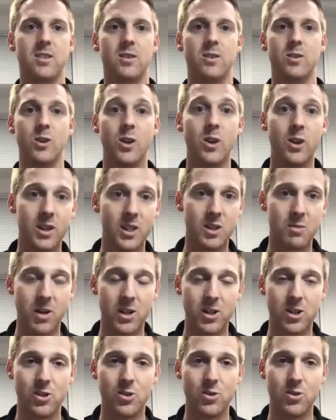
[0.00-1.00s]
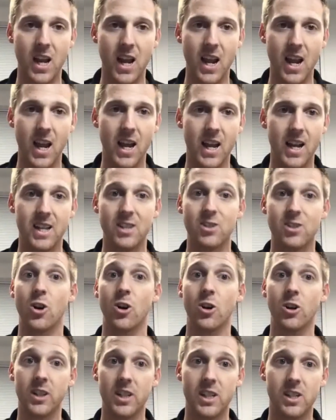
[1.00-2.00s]
learn as much as you can, as
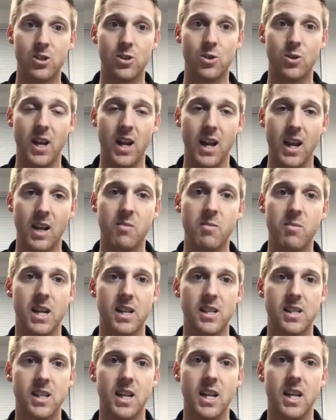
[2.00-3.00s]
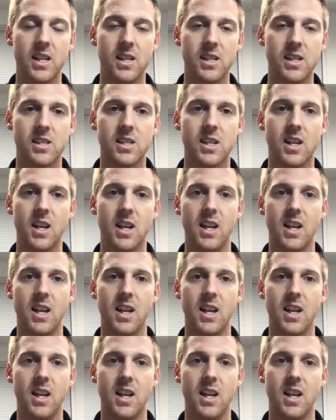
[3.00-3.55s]
early as you can, because it is,